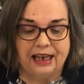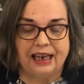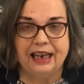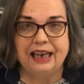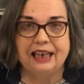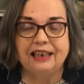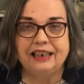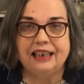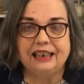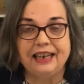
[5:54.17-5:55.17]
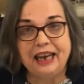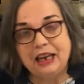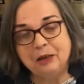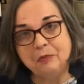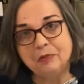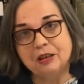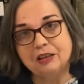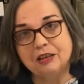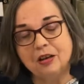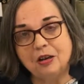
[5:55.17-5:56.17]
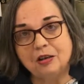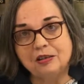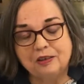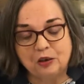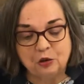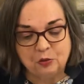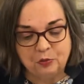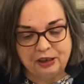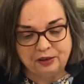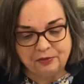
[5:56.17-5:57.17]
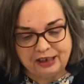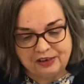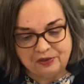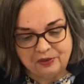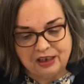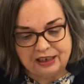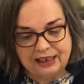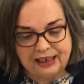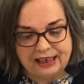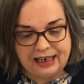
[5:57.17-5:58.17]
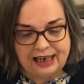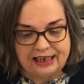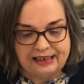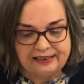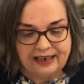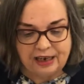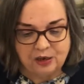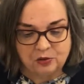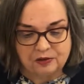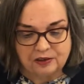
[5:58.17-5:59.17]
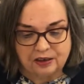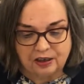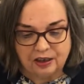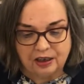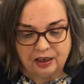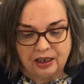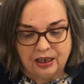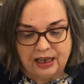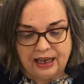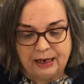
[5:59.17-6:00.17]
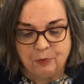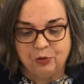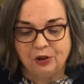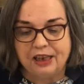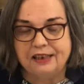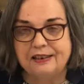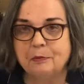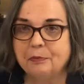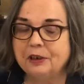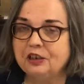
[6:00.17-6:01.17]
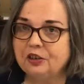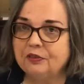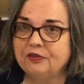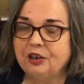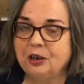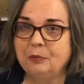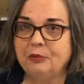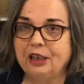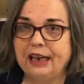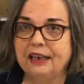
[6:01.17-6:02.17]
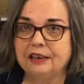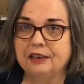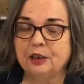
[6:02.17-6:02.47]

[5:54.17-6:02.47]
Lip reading: and it came also with a restaurant and an ice house, plus a bunch of farmland